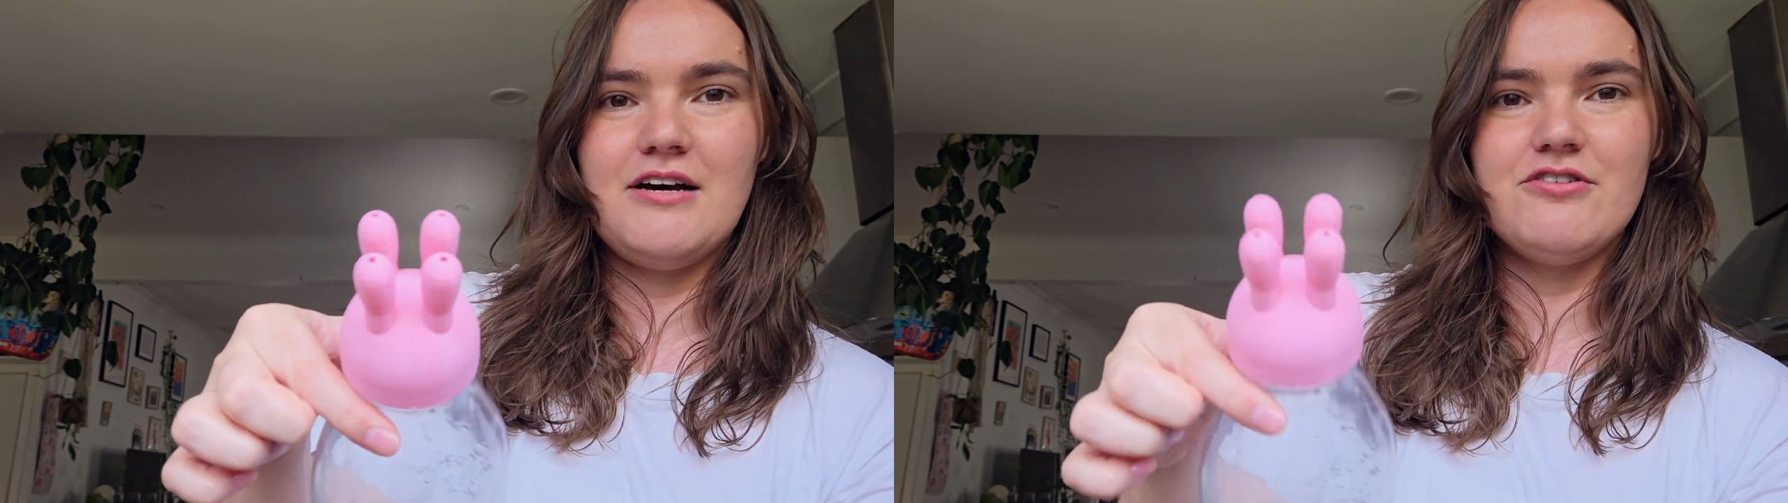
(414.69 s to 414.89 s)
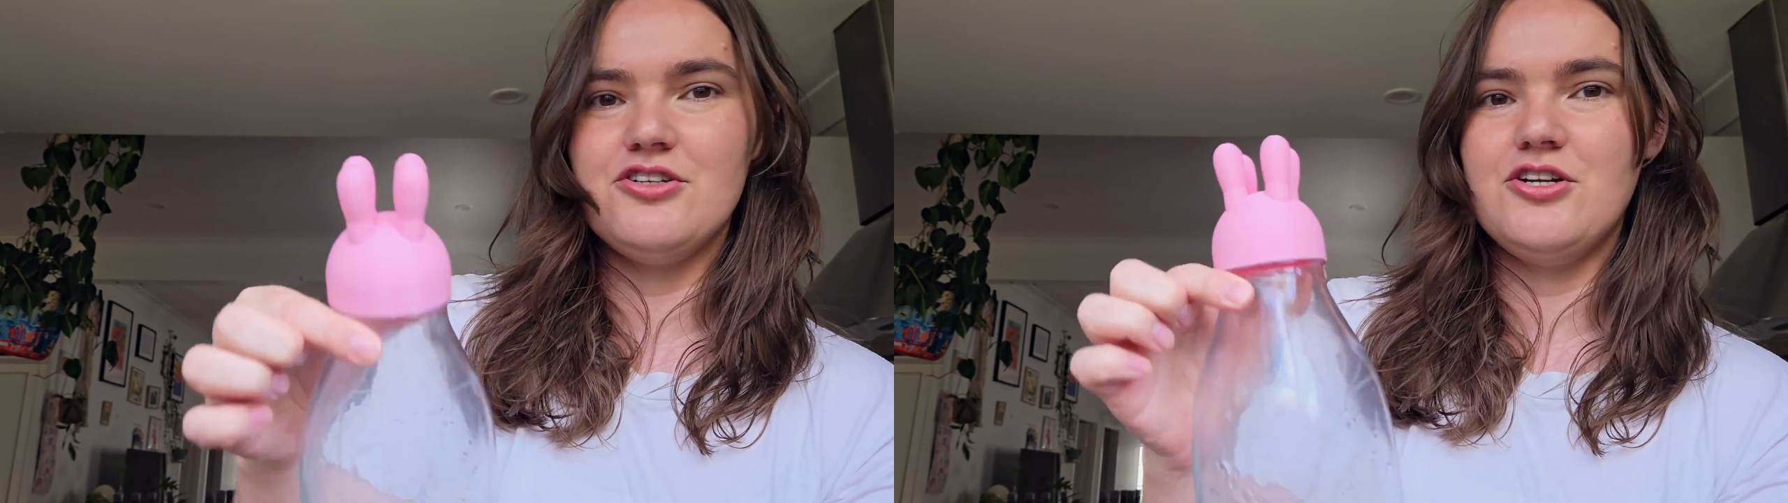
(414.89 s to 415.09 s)

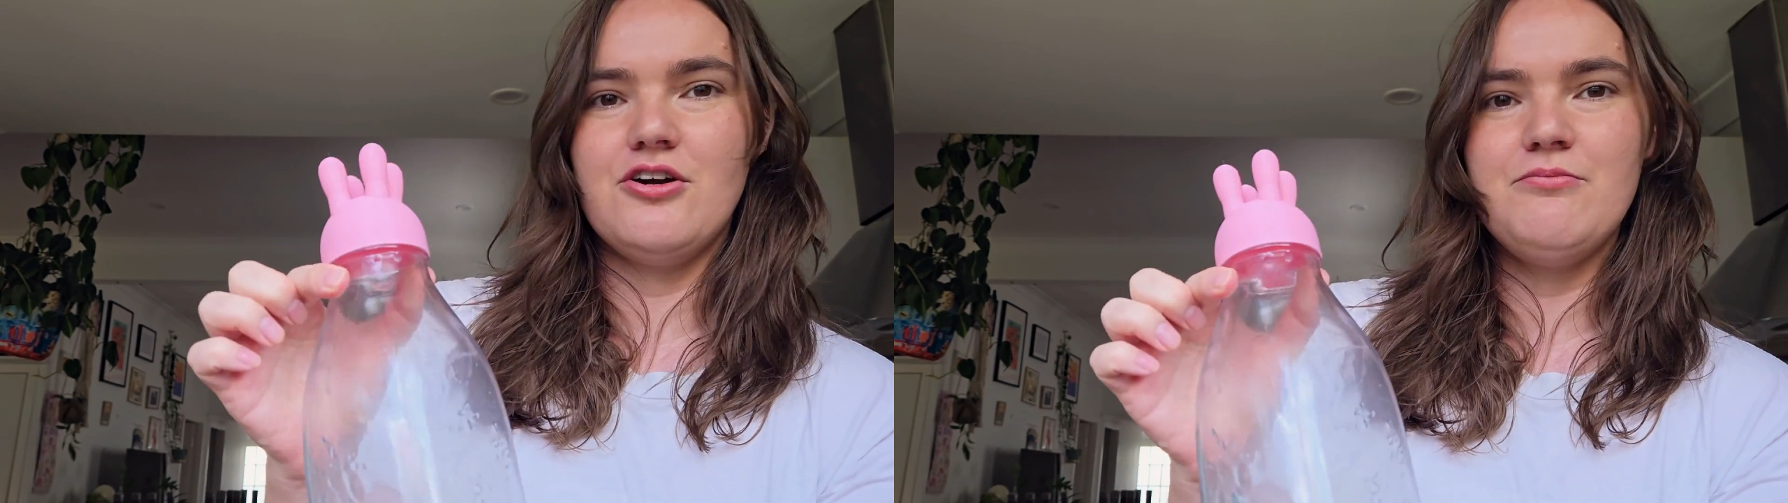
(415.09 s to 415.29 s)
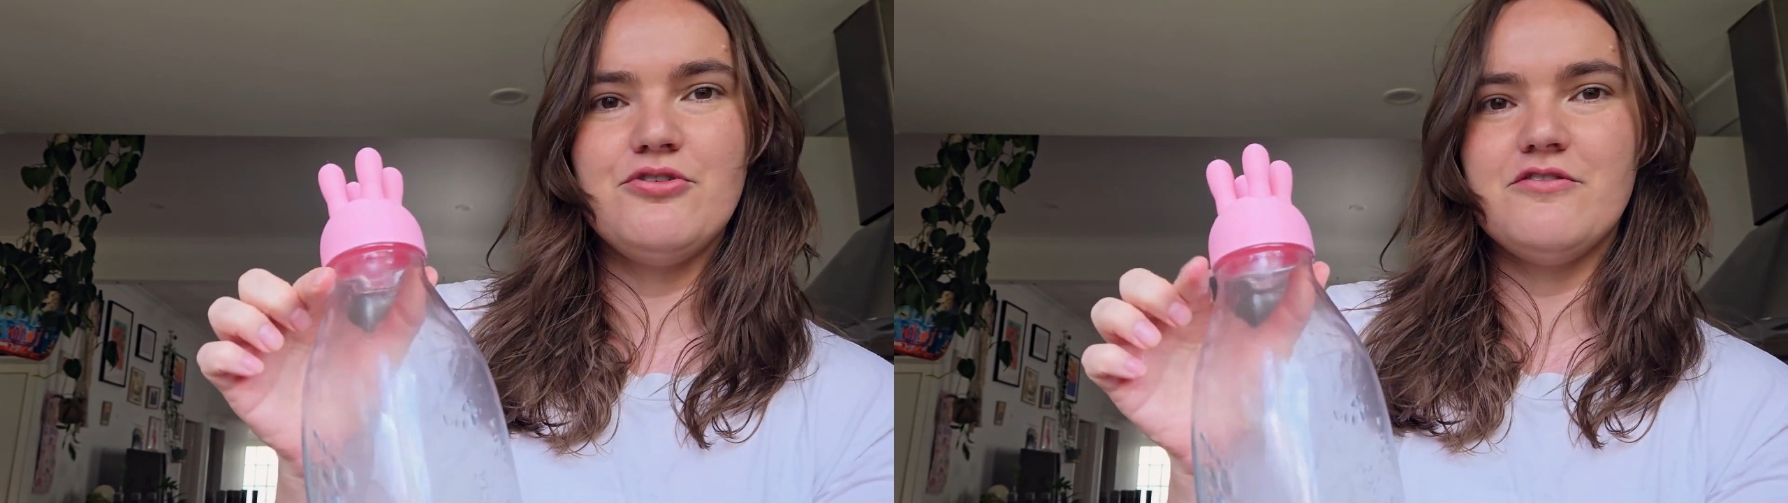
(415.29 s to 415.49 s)
I've got no
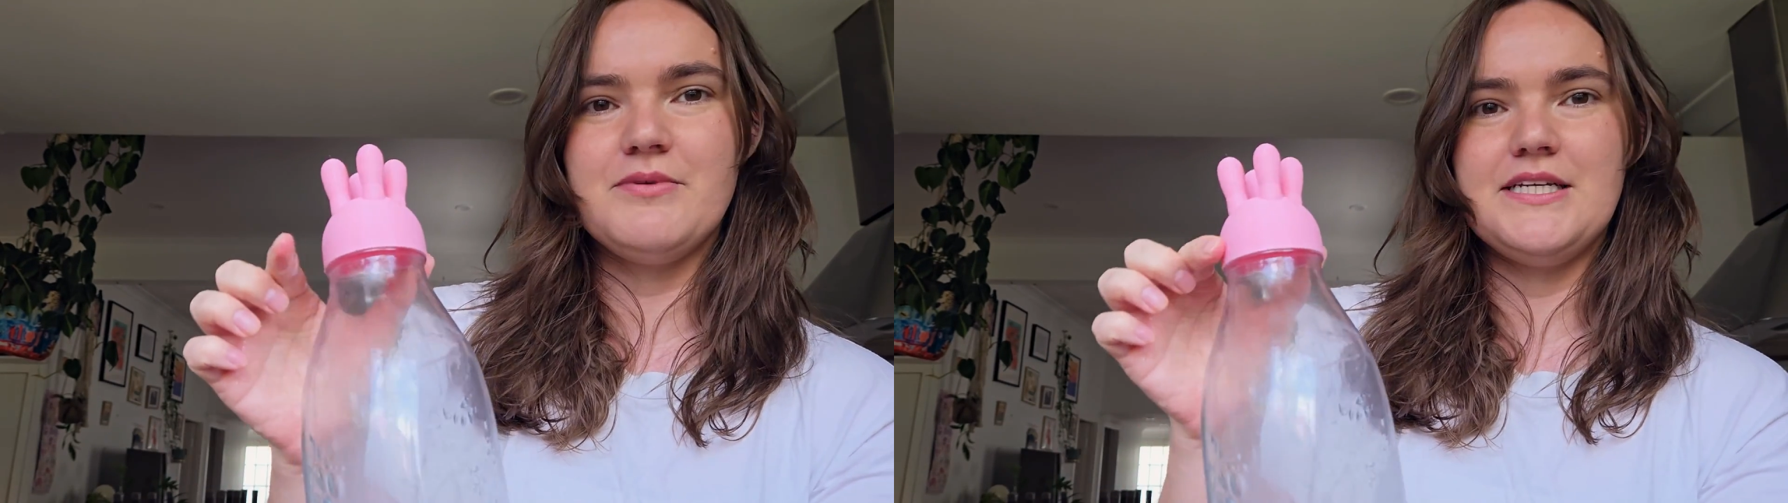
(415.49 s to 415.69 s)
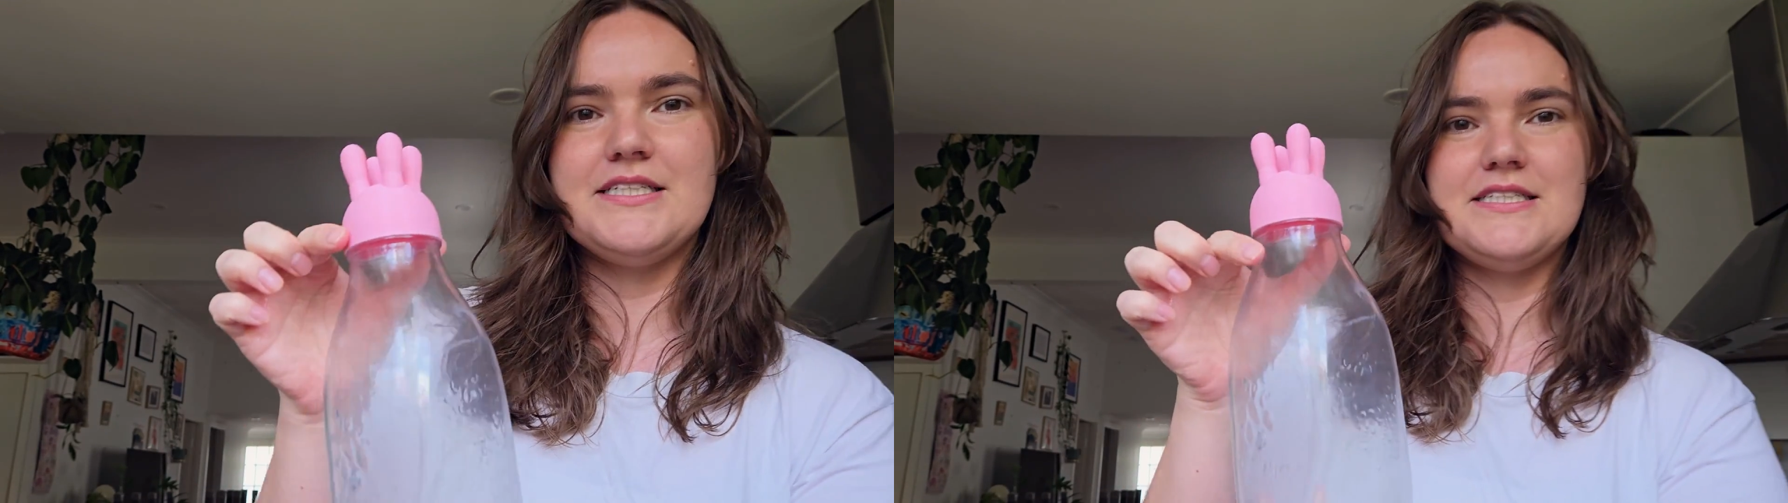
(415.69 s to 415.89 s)

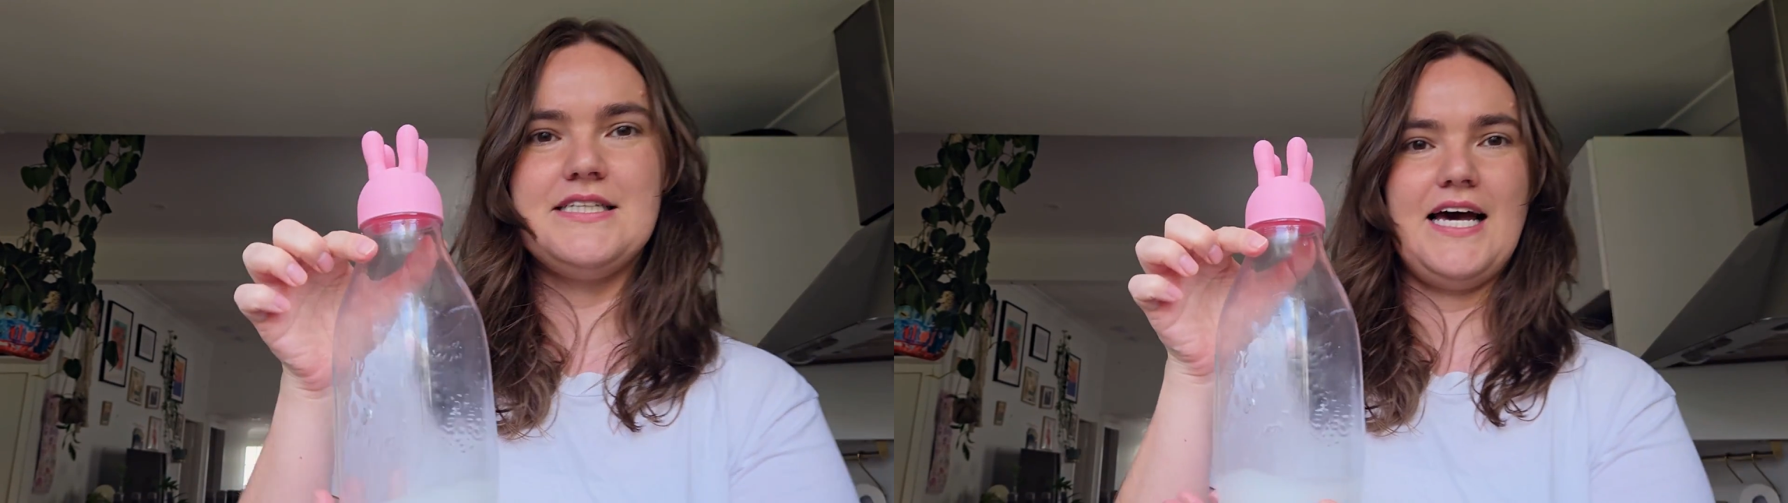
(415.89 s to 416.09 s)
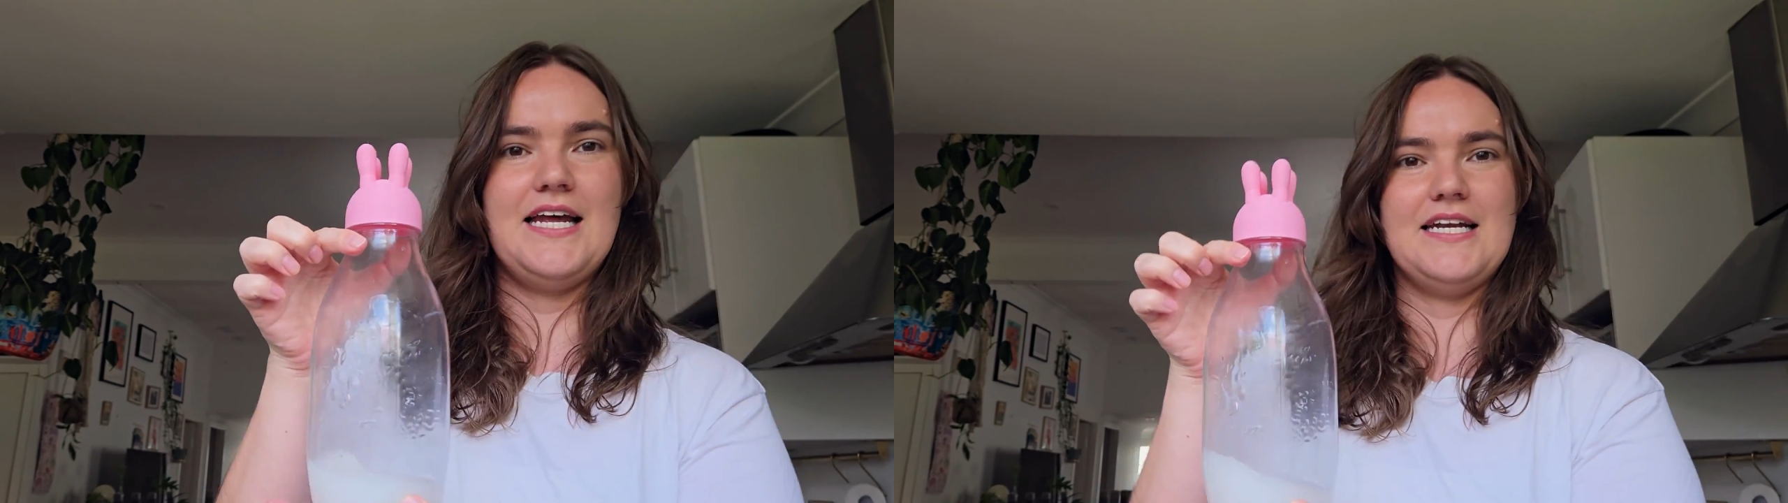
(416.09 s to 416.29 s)
improvements
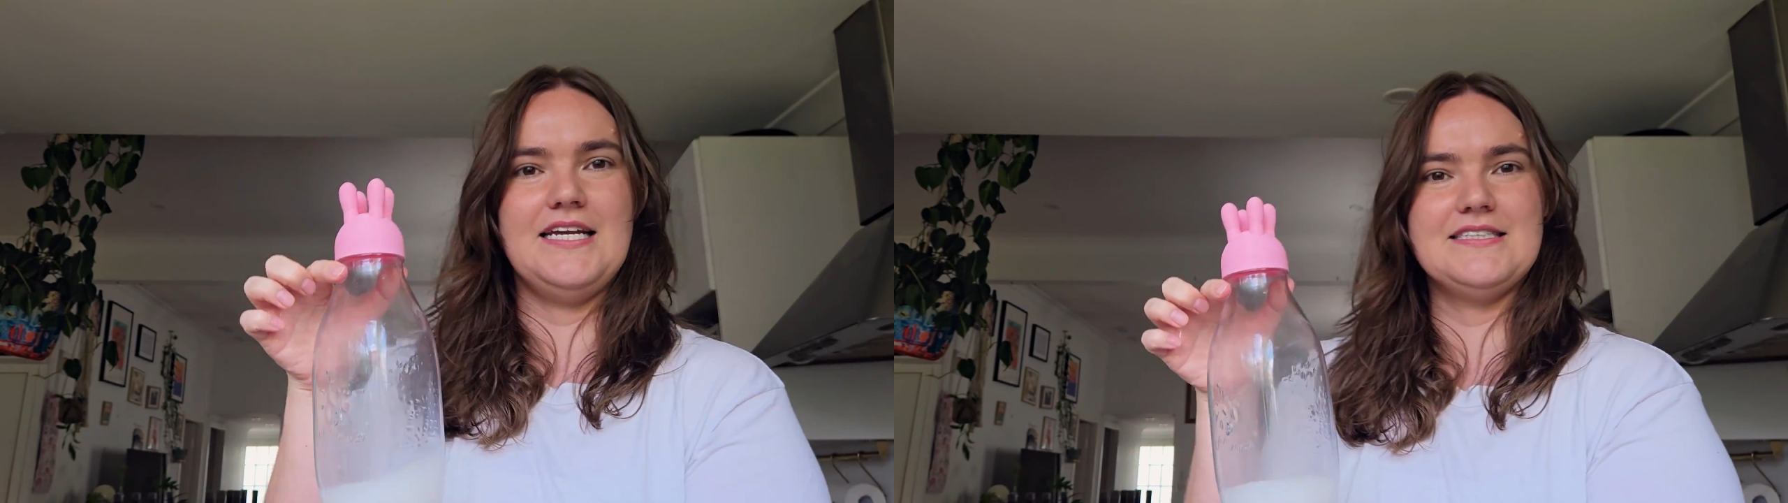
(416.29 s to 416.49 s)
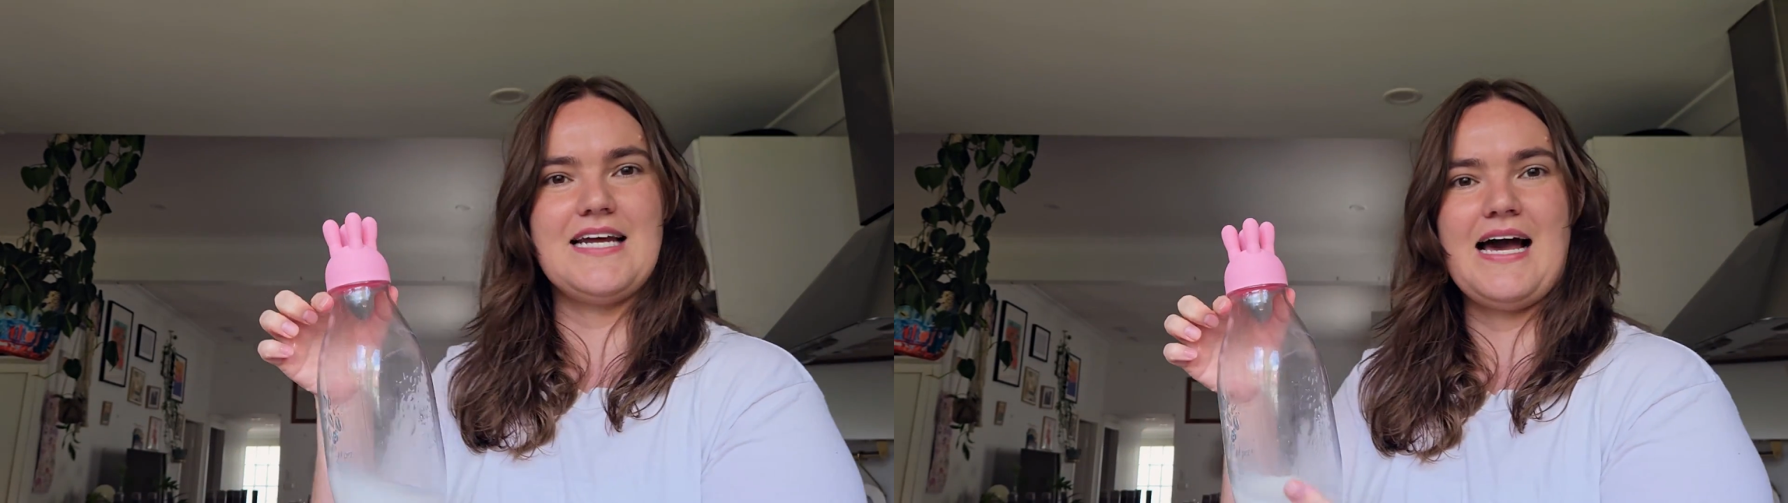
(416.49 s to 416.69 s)
that
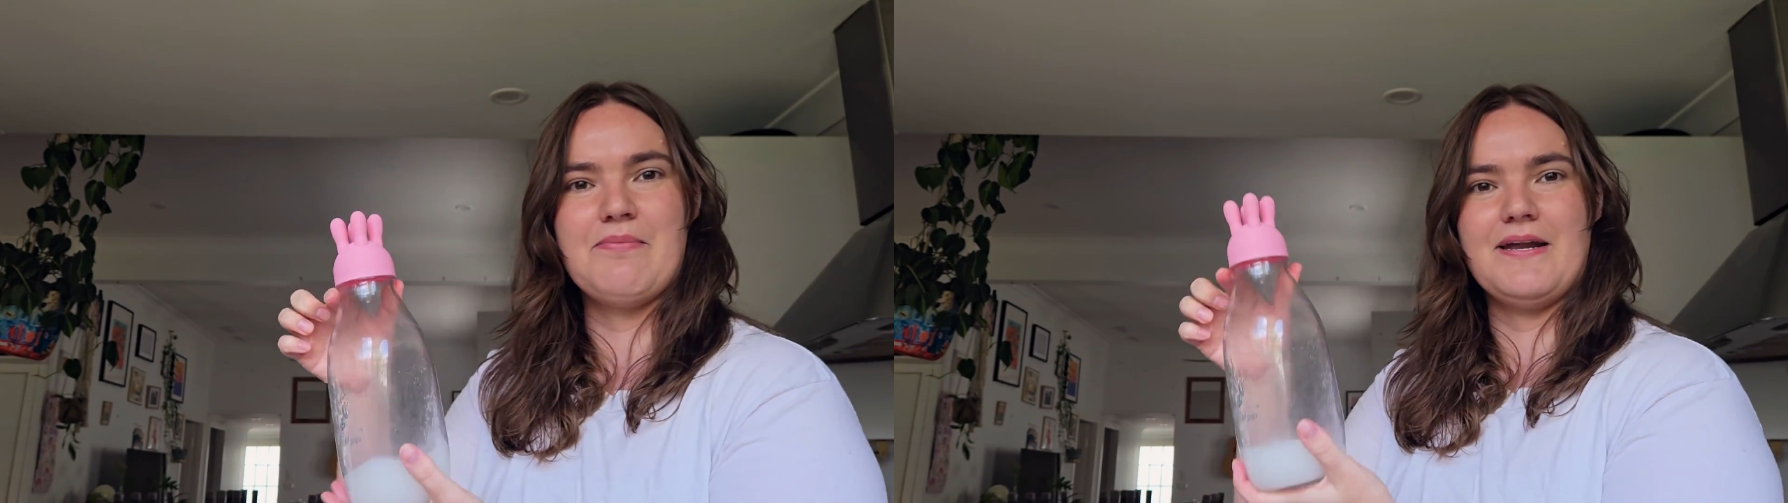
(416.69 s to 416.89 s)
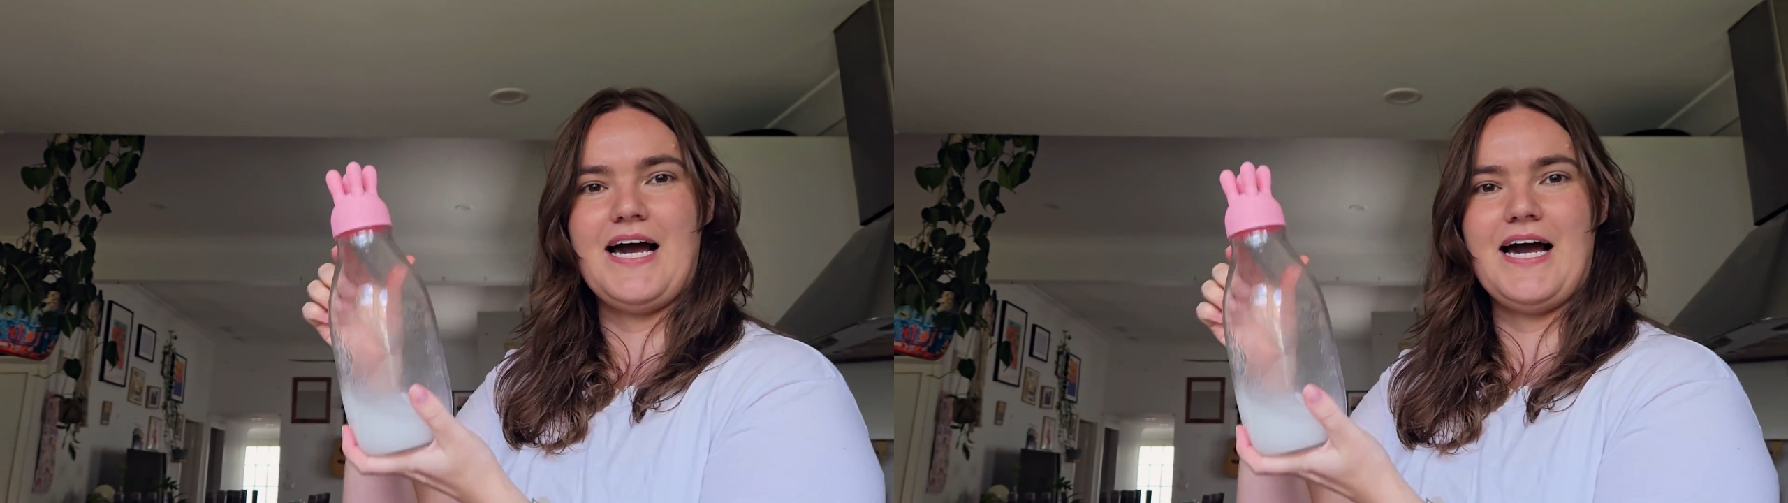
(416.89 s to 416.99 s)
needs to happen.